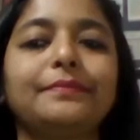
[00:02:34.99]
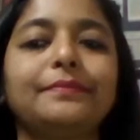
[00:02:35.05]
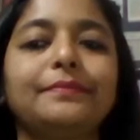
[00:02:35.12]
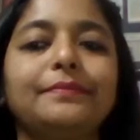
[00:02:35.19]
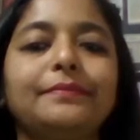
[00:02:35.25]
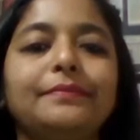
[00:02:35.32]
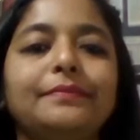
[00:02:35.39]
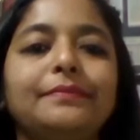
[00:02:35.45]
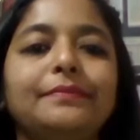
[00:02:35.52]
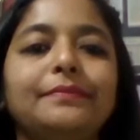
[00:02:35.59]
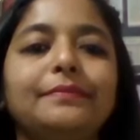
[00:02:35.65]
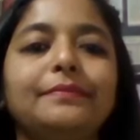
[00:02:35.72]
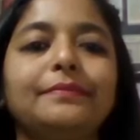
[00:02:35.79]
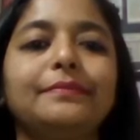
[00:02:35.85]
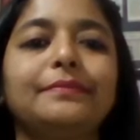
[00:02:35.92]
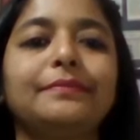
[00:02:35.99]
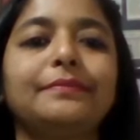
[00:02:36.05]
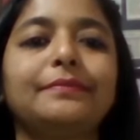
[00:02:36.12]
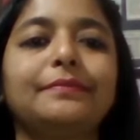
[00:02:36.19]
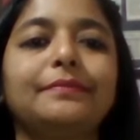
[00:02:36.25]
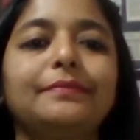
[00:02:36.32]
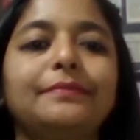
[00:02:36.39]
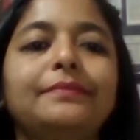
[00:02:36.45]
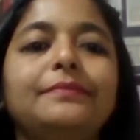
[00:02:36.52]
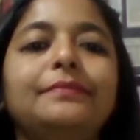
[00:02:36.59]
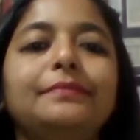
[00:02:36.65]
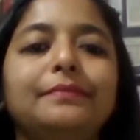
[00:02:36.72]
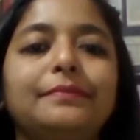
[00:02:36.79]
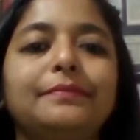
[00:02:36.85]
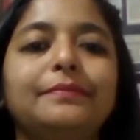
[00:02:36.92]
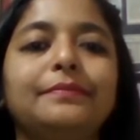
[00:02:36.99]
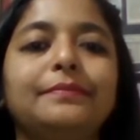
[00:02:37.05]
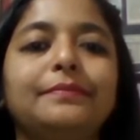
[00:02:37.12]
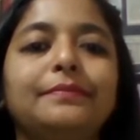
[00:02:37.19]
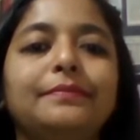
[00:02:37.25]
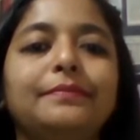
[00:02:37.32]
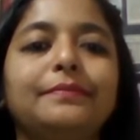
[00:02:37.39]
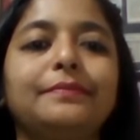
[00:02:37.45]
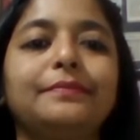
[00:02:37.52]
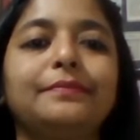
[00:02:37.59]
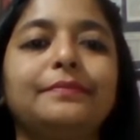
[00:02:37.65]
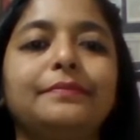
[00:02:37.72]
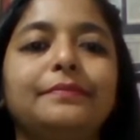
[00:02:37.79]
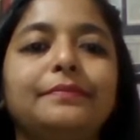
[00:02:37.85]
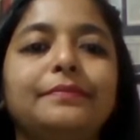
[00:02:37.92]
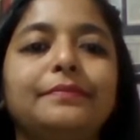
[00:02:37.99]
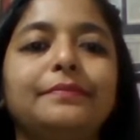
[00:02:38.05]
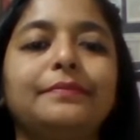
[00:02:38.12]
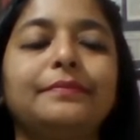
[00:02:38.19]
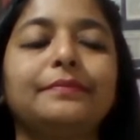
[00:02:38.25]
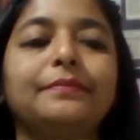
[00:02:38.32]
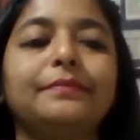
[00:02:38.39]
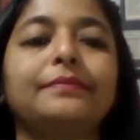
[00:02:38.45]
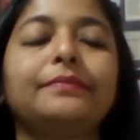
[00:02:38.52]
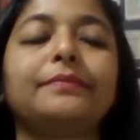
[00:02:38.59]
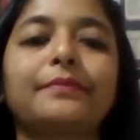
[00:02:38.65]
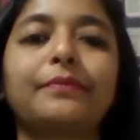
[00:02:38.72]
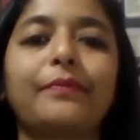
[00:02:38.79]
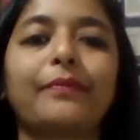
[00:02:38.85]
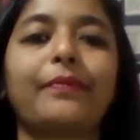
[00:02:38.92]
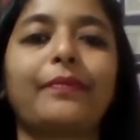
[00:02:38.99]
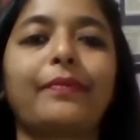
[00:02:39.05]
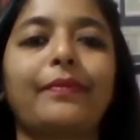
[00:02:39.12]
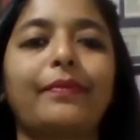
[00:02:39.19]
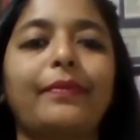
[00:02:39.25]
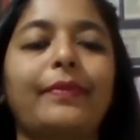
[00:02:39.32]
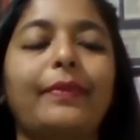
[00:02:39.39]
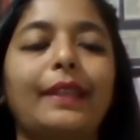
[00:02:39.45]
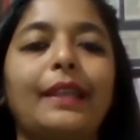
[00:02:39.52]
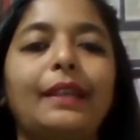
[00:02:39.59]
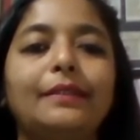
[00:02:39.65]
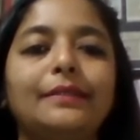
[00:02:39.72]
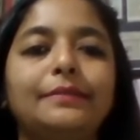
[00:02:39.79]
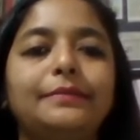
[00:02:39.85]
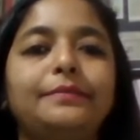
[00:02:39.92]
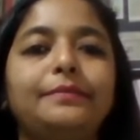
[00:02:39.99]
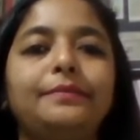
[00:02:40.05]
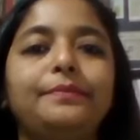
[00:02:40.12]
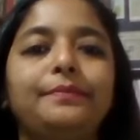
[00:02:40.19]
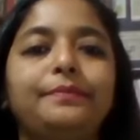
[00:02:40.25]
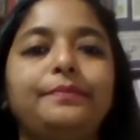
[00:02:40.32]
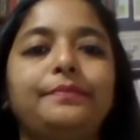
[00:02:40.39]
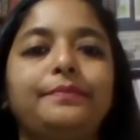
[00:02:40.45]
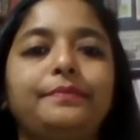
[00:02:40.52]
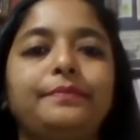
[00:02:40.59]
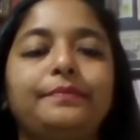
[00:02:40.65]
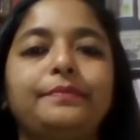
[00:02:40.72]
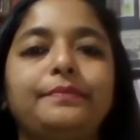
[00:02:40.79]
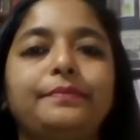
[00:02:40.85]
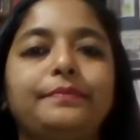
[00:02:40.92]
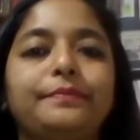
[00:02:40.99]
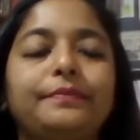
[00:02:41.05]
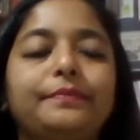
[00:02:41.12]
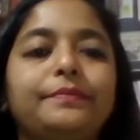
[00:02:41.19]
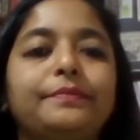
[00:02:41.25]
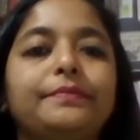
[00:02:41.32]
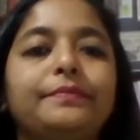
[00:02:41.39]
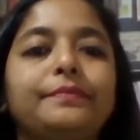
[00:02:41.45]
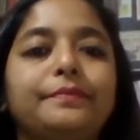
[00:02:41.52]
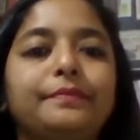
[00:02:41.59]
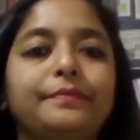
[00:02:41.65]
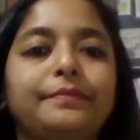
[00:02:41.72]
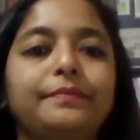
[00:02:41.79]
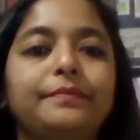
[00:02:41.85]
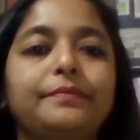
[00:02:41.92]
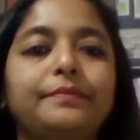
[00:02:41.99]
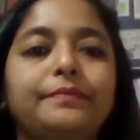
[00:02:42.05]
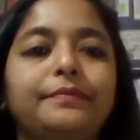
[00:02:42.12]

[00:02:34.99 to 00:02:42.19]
(silent)